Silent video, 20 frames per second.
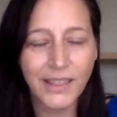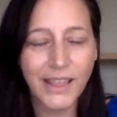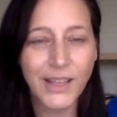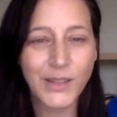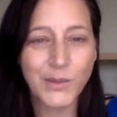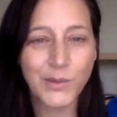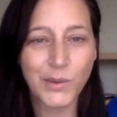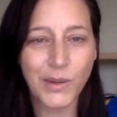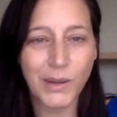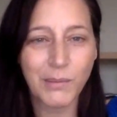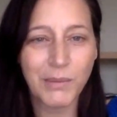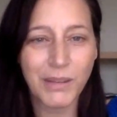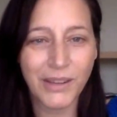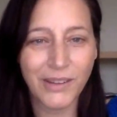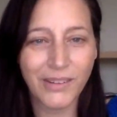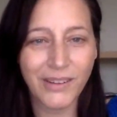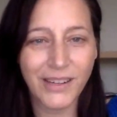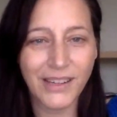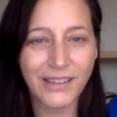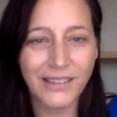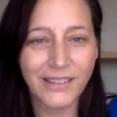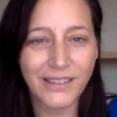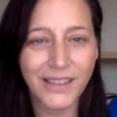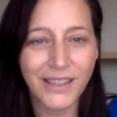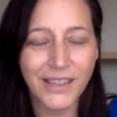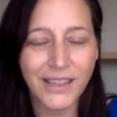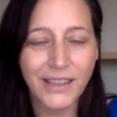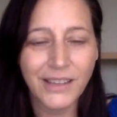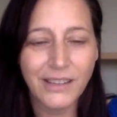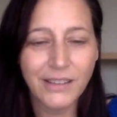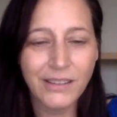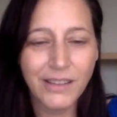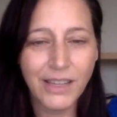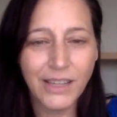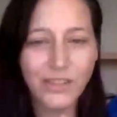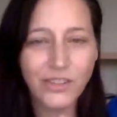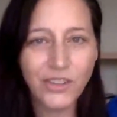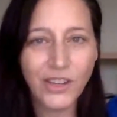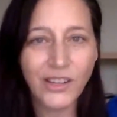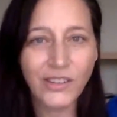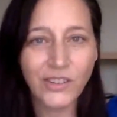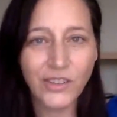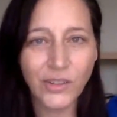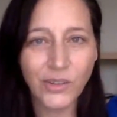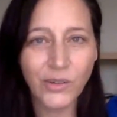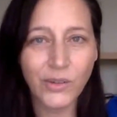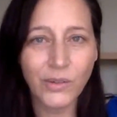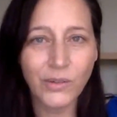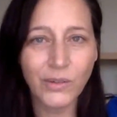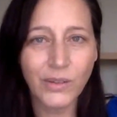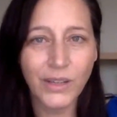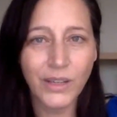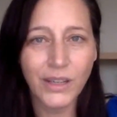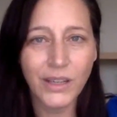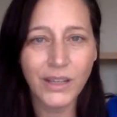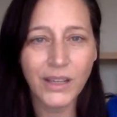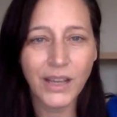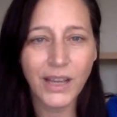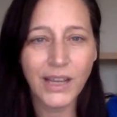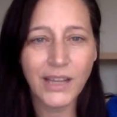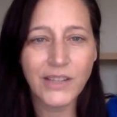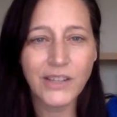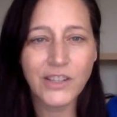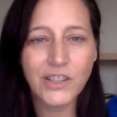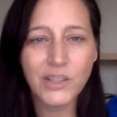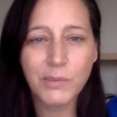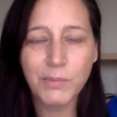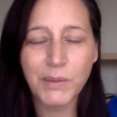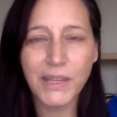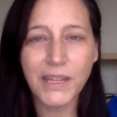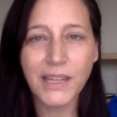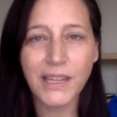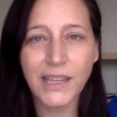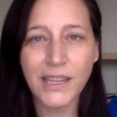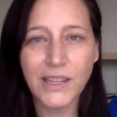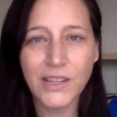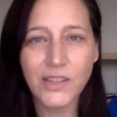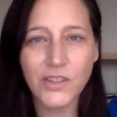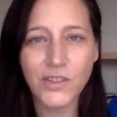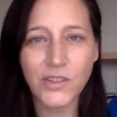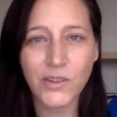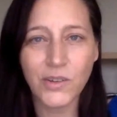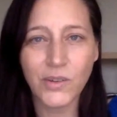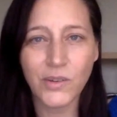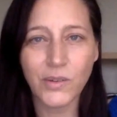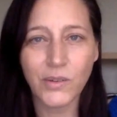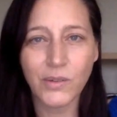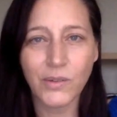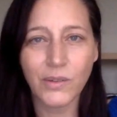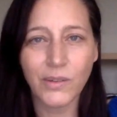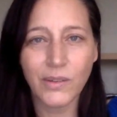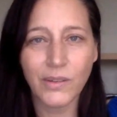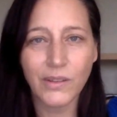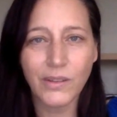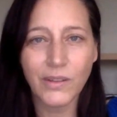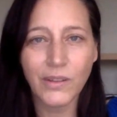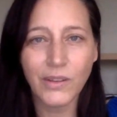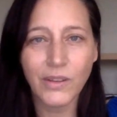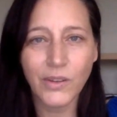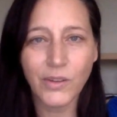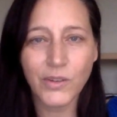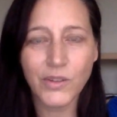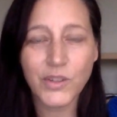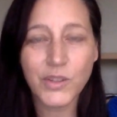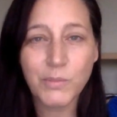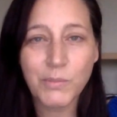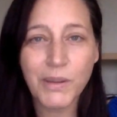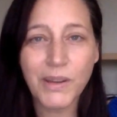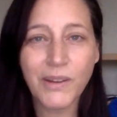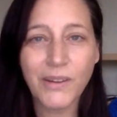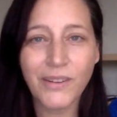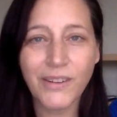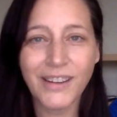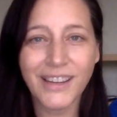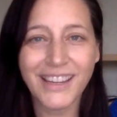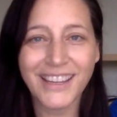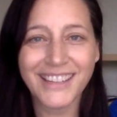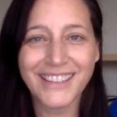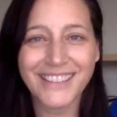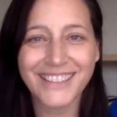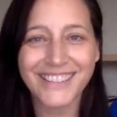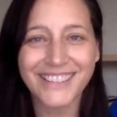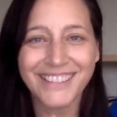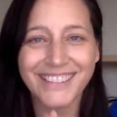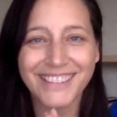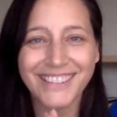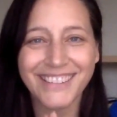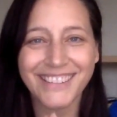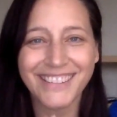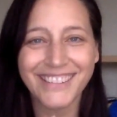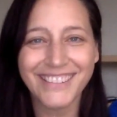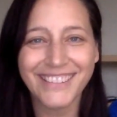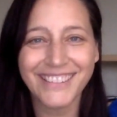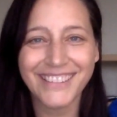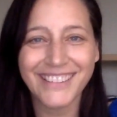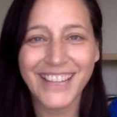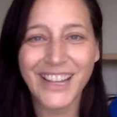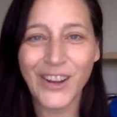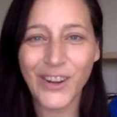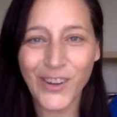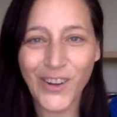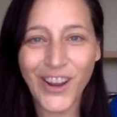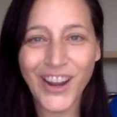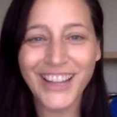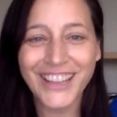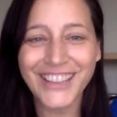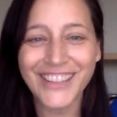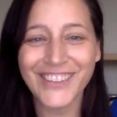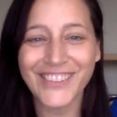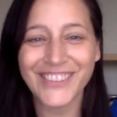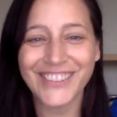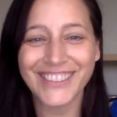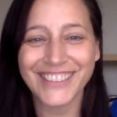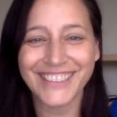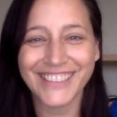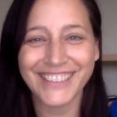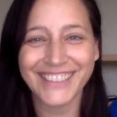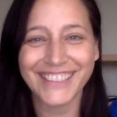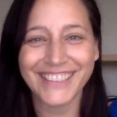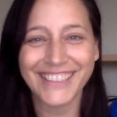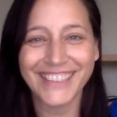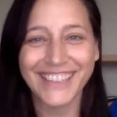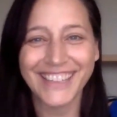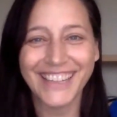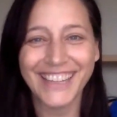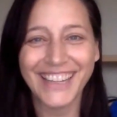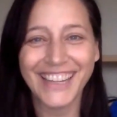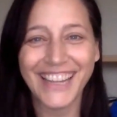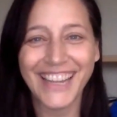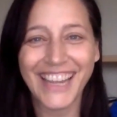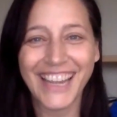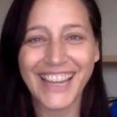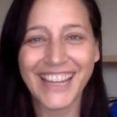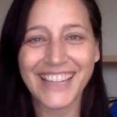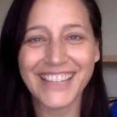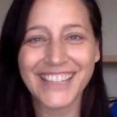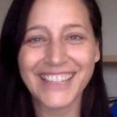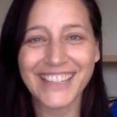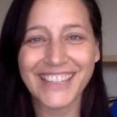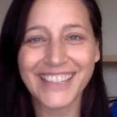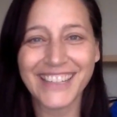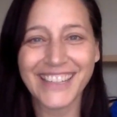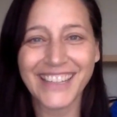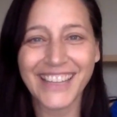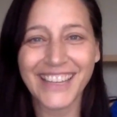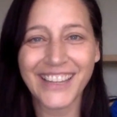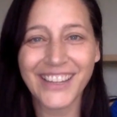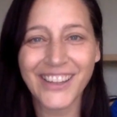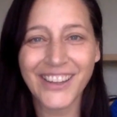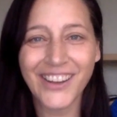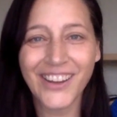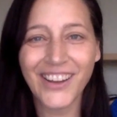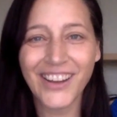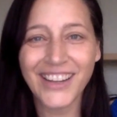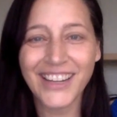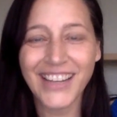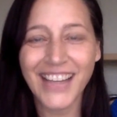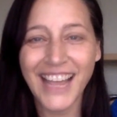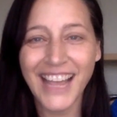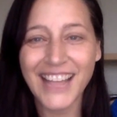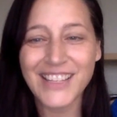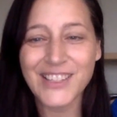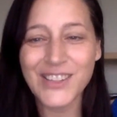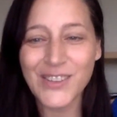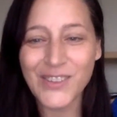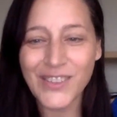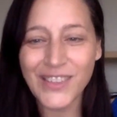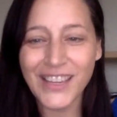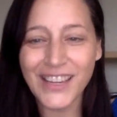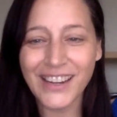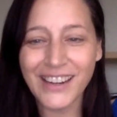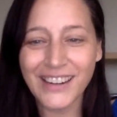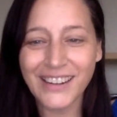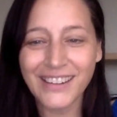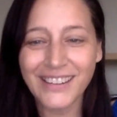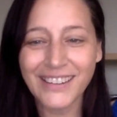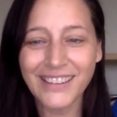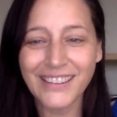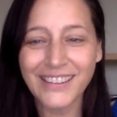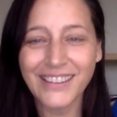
that's what i'm hearing like shantu i just speak into your spirit that you're not alone and that God has you there.